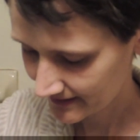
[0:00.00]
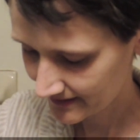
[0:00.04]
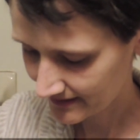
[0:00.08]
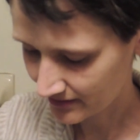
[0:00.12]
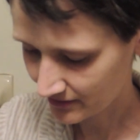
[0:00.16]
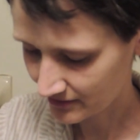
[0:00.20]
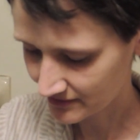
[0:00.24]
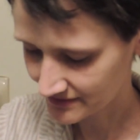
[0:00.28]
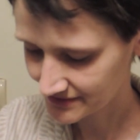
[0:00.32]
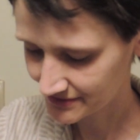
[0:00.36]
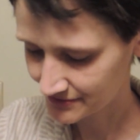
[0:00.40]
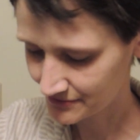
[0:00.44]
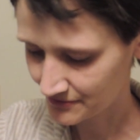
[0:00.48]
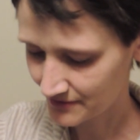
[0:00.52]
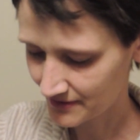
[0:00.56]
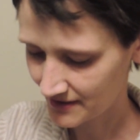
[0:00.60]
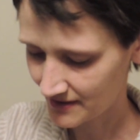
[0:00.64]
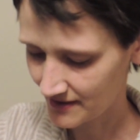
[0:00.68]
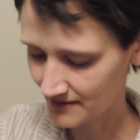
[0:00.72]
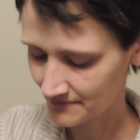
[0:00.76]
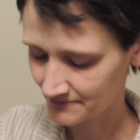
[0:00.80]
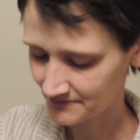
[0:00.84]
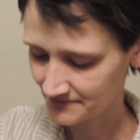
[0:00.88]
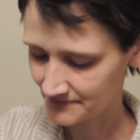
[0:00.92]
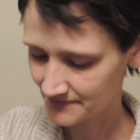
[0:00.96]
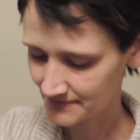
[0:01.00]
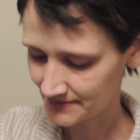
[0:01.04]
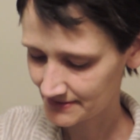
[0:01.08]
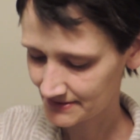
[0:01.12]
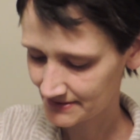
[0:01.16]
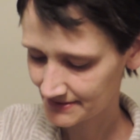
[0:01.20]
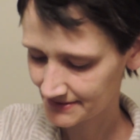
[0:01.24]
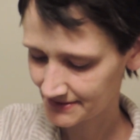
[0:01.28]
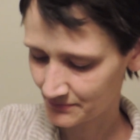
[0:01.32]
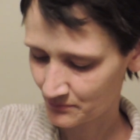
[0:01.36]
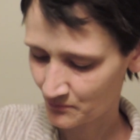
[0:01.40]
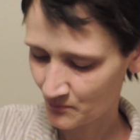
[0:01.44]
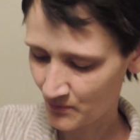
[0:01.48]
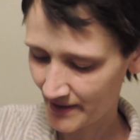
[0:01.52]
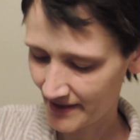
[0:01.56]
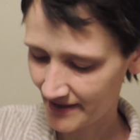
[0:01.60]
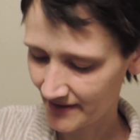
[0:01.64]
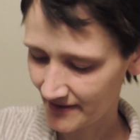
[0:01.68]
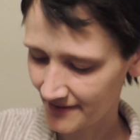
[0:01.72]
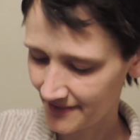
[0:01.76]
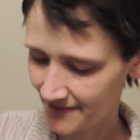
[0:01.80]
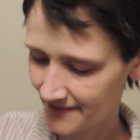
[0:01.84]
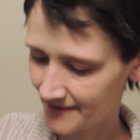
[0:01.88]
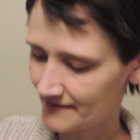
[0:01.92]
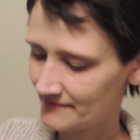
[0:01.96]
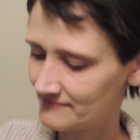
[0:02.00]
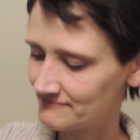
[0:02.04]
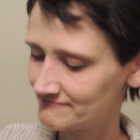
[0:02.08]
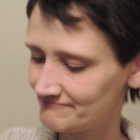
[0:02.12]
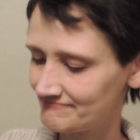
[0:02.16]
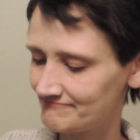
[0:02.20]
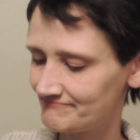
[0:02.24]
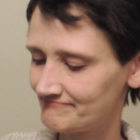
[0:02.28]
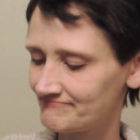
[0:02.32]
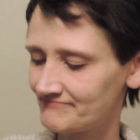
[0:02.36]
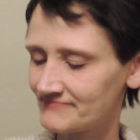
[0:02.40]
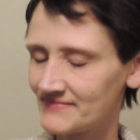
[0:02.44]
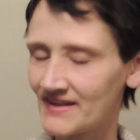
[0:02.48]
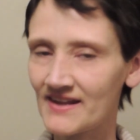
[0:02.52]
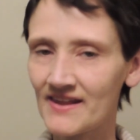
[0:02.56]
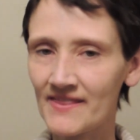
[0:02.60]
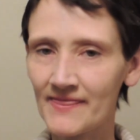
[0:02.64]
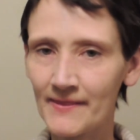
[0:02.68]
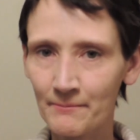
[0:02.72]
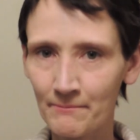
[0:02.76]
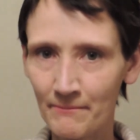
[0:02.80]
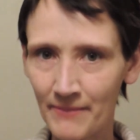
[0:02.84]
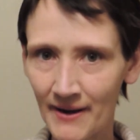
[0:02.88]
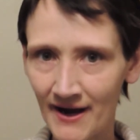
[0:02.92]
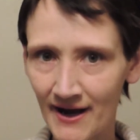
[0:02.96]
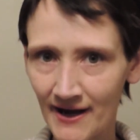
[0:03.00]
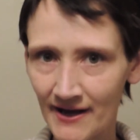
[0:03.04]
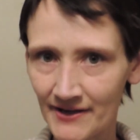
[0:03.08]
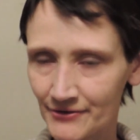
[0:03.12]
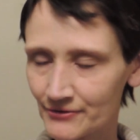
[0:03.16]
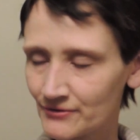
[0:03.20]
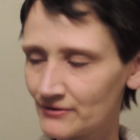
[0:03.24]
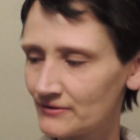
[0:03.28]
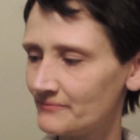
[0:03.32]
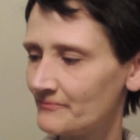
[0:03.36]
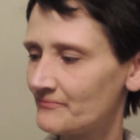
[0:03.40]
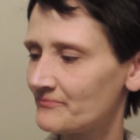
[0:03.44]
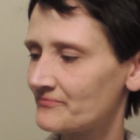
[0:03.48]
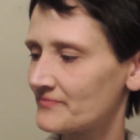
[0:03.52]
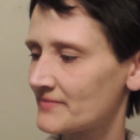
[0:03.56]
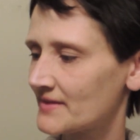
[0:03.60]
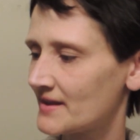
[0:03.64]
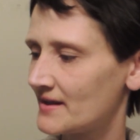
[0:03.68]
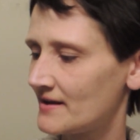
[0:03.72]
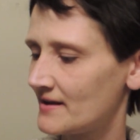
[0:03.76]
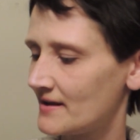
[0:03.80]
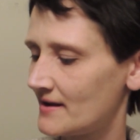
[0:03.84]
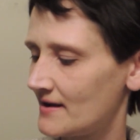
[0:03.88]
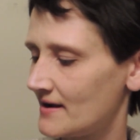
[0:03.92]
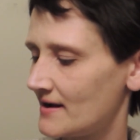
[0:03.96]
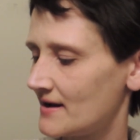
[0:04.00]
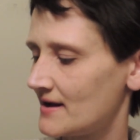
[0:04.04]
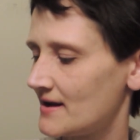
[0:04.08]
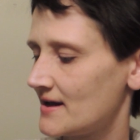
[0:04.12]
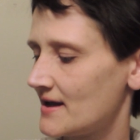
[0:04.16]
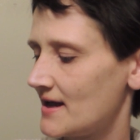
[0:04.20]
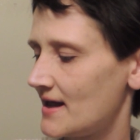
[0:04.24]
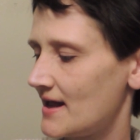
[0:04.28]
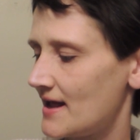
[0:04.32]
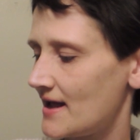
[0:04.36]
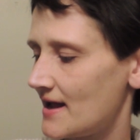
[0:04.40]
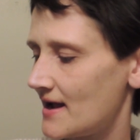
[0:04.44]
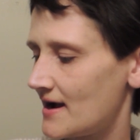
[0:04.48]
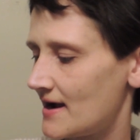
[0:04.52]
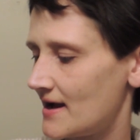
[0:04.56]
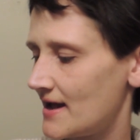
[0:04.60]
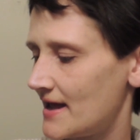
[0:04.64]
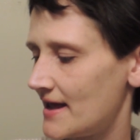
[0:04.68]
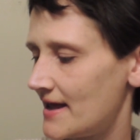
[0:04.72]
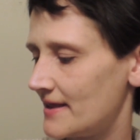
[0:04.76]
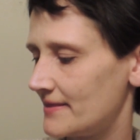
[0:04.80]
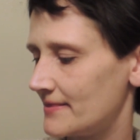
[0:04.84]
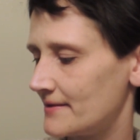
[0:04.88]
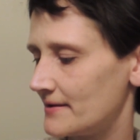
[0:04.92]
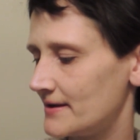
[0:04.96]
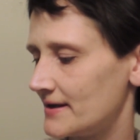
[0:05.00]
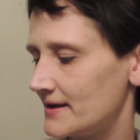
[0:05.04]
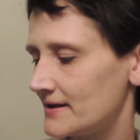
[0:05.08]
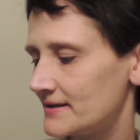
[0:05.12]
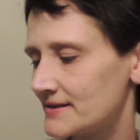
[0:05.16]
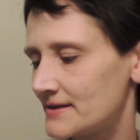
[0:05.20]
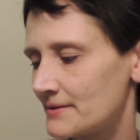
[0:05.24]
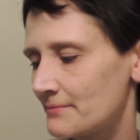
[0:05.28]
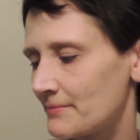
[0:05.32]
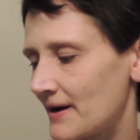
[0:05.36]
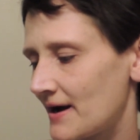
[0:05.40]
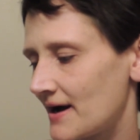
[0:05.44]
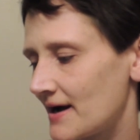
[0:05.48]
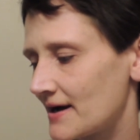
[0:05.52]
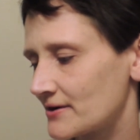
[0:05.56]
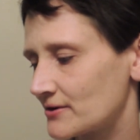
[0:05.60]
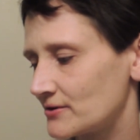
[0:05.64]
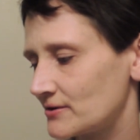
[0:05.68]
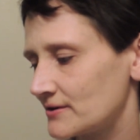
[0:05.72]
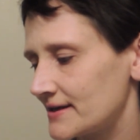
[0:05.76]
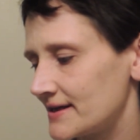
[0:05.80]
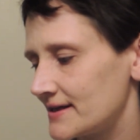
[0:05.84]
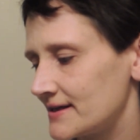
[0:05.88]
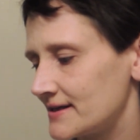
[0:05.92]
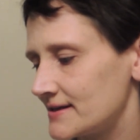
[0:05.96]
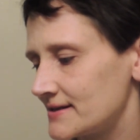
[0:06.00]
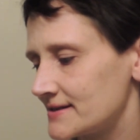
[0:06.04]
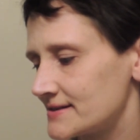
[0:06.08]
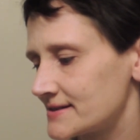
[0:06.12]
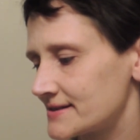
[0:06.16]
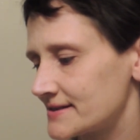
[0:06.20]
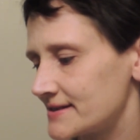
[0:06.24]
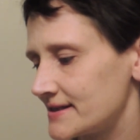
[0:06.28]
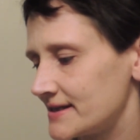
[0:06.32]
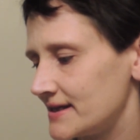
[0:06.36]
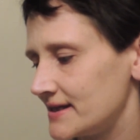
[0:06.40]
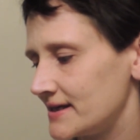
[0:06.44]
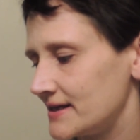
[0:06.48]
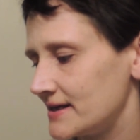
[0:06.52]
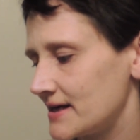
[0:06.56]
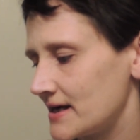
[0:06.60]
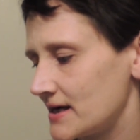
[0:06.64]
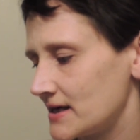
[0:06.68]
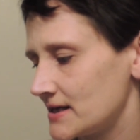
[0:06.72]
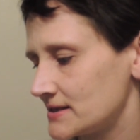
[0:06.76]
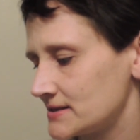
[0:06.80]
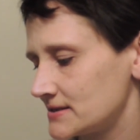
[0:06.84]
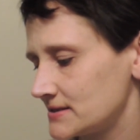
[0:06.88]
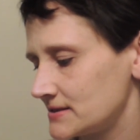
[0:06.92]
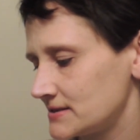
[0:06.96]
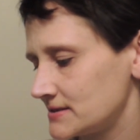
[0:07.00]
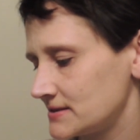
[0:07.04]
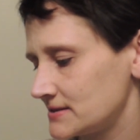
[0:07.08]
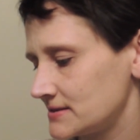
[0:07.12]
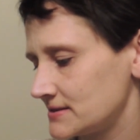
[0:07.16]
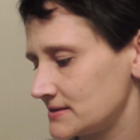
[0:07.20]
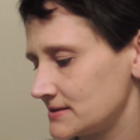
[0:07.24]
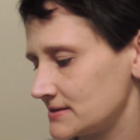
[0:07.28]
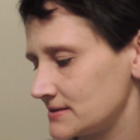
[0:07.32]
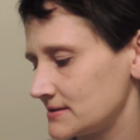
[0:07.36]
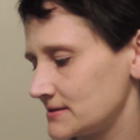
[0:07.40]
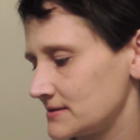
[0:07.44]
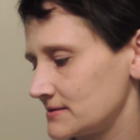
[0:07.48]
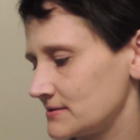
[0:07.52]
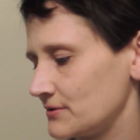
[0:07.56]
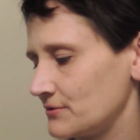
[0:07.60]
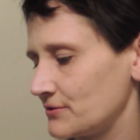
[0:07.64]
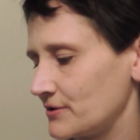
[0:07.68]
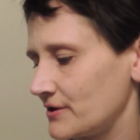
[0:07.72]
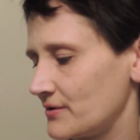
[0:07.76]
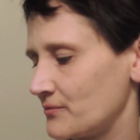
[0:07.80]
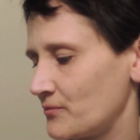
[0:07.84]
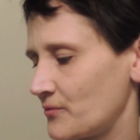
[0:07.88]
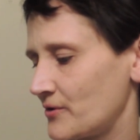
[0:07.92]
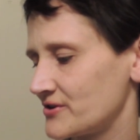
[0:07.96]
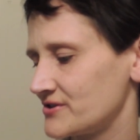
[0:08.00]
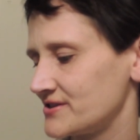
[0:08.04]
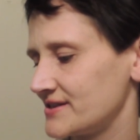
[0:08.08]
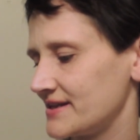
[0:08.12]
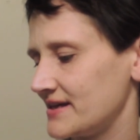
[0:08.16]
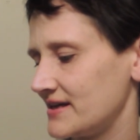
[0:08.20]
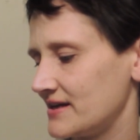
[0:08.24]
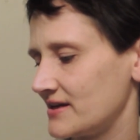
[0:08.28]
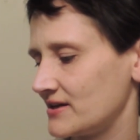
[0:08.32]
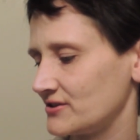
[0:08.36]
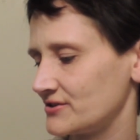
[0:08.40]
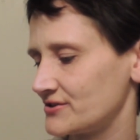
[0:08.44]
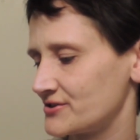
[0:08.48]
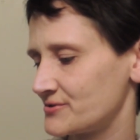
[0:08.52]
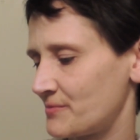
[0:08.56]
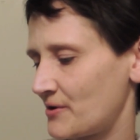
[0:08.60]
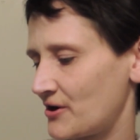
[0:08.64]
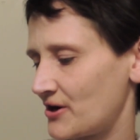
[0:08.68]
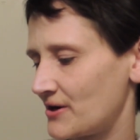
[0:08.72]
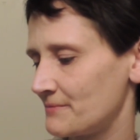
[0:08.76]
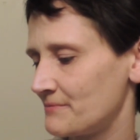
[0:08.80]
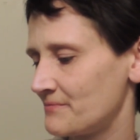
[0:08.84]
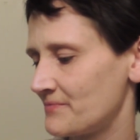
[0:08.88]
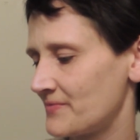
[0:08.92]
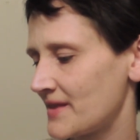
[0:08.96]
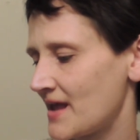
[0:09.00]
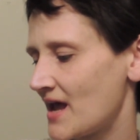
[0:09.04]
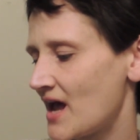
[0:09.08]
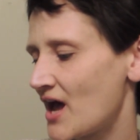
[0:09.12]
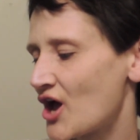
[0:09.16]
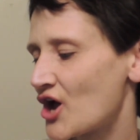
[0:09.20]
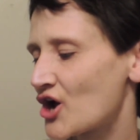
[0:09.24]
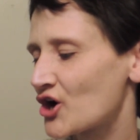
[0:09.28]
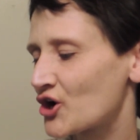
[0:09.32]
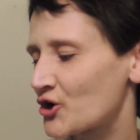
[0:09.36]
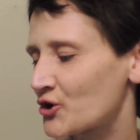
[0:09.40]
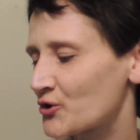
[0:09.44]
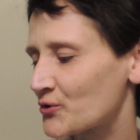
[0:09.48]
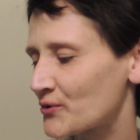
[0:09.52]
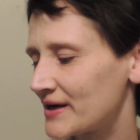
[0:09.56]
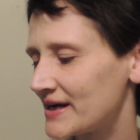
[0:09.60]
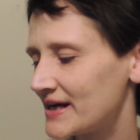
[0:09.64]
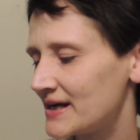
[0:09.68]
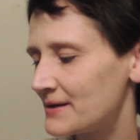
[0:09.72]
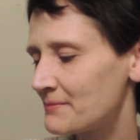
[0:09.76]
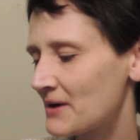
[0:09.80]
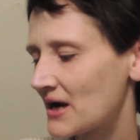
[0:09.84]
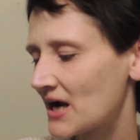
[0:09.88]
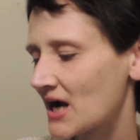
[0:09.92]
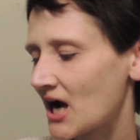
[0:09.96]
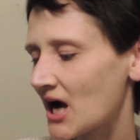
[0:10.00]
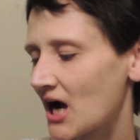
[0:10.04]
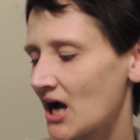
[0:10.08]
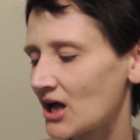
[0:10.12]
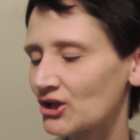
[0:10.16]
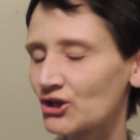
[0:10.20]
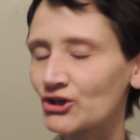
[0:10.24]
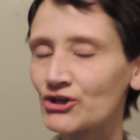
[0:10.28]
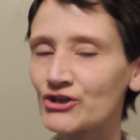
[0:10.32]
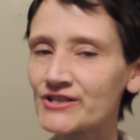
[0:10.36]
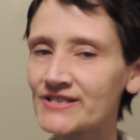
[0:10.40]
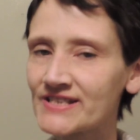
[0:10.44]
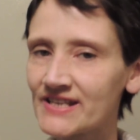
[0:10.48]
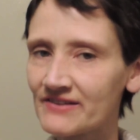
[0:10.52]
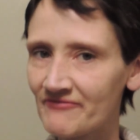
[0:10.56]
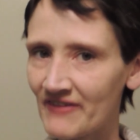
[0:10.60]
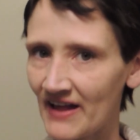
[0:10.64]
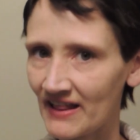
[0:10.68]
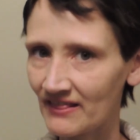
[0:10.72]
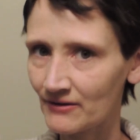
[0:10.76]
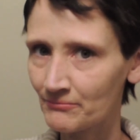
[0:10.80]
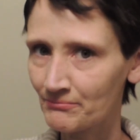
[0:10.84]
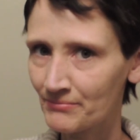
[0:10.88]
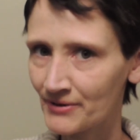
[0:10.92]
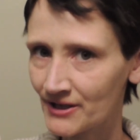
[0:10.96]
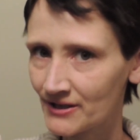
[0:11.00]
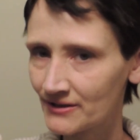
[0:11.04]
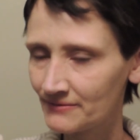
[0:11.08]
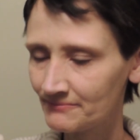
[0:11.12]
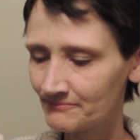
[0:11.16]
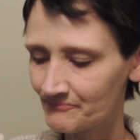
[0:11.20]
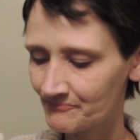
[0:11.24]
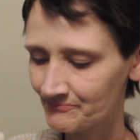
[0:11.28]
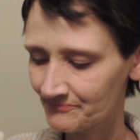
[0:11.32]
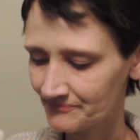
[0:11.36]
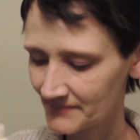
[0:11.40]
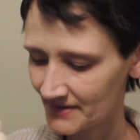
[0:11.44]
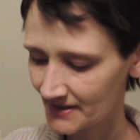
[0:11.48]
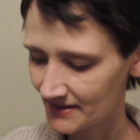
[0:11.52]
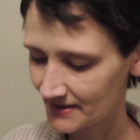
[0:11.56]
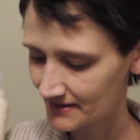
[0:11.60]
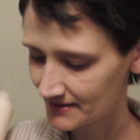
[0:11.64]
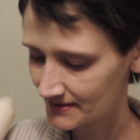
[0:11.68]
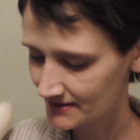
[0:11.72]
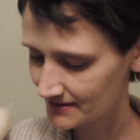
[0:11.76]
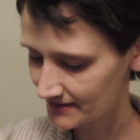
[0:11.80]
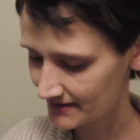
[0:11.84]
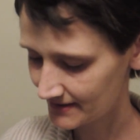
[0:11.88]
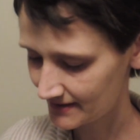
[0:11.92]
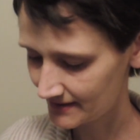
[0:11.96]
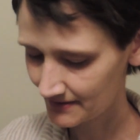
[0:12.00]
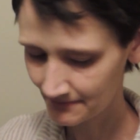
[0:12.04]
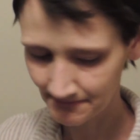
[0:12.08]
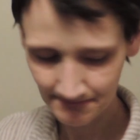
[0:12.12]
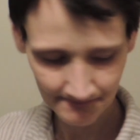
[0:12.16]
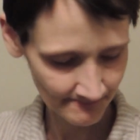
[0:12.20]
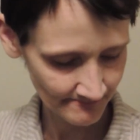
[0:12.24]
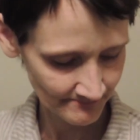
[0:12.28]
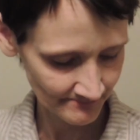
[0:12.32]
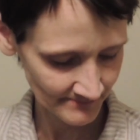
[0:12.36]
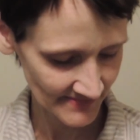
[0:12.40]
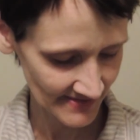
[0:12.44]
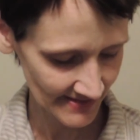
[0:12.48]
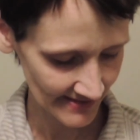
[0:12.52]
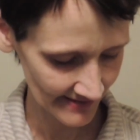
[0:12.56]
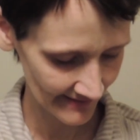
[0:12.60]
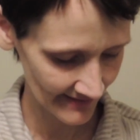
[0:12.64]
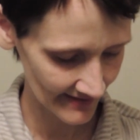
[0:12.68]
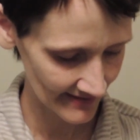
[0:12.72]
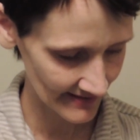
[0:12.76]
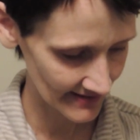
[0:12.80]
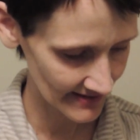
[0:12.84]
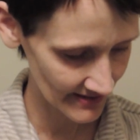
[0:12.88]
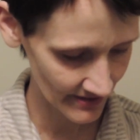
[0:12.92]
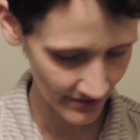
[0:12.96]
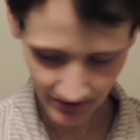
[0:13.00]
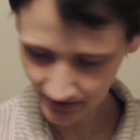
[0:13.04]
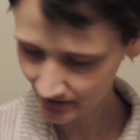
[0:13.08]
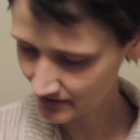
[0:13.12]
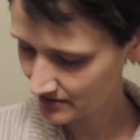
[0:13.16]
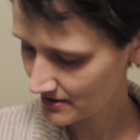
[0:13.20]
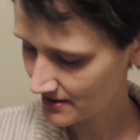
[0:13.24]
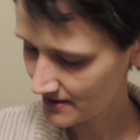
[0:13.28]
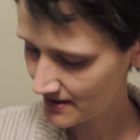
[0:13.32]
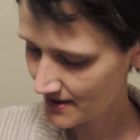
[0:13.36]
It also comes with the bottle. And in the bottle is the, hold on, where's the English part? Cream Color Developer. Okay, set that here.